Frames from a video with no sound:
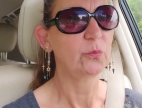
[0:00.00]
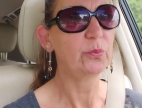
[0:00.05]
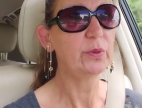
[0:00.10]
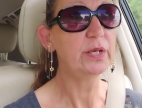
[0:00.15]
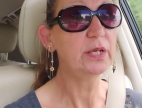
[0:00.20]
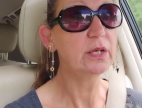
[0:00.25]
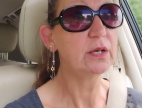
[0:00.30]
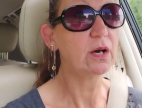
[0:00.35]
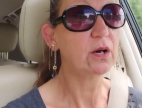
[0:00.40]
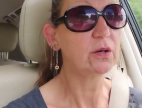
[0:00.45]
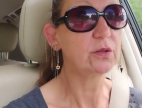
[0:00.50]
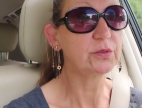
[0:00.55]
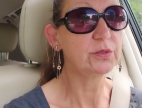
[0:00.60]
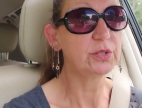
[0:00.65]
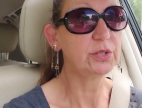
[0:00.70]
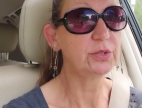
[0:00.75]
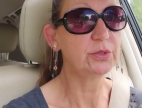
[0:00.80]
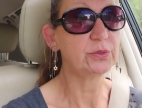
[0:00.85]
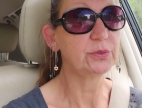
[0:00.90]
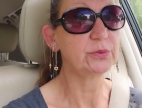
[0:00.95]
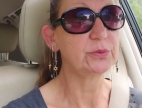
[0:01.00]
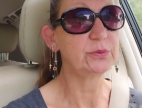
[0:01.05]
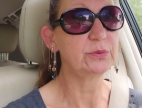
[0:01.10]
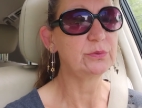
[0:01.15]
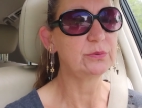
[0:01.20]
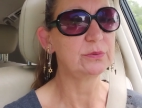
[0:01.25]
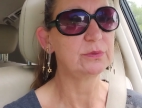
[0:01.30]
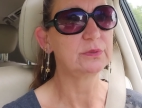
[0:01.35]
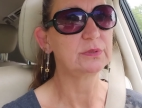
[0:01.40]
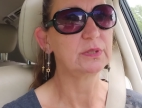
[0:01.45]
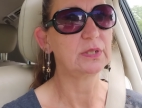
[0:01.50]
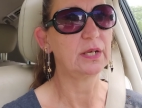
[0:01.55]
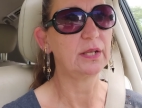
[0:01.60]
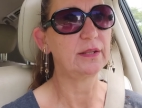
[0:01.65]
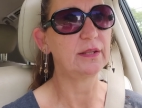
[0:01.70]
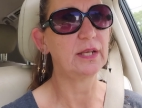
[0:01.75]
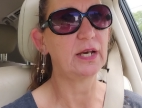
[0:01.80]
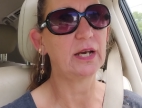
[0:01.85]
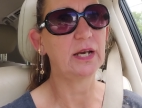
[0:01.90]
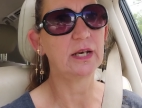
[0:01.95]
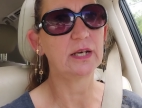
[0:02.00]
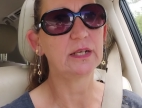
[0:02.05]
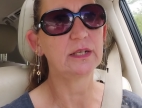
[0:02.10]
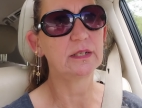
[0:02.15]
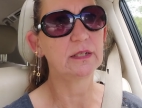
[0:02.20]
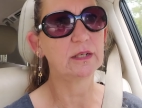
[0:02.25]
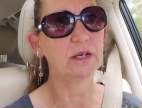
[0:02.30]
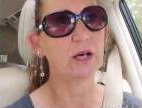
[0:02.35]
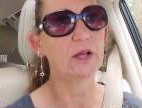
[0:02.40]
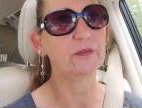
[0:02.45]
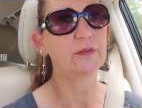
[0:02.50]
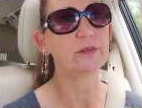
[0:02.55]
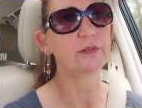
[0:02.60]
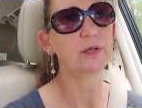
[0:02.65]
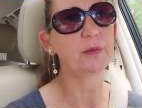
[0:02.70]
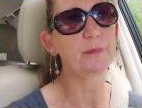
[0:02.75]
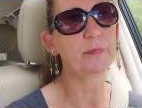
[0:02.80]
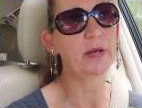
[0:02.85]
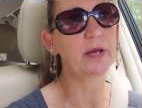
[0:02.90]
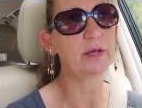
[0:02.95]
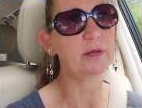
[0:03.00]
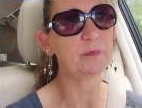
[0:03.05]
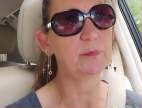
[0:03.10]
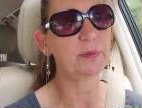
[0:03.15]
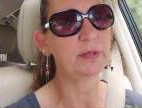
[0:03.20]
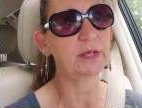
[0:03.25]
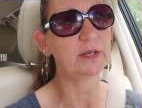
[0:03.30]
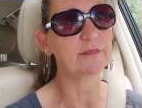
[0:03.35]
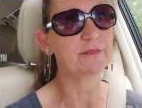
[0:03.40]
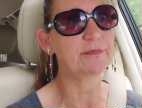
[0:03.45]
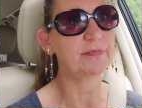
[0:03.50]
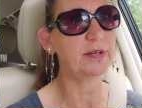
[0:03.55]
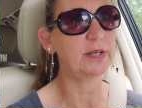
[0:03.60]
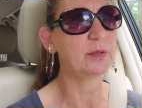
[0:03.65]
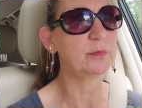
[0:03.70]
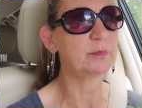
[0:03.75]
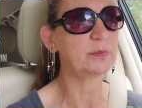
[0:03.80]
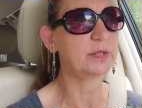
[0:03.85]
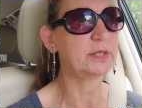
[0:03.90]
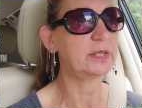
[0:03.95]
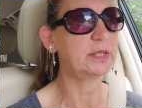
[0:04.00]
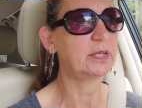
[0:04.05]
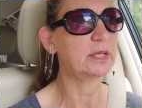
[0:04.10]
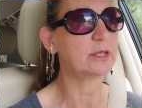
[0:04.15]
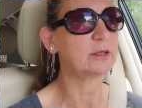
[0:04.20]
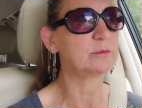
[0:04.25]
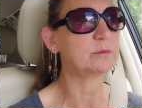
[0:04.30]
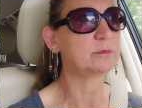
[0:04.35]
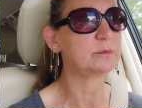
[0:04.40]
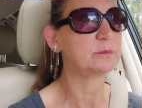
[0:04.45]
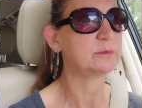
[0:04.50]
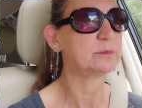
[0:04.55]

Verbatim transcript: we all knew that although there might be a family um,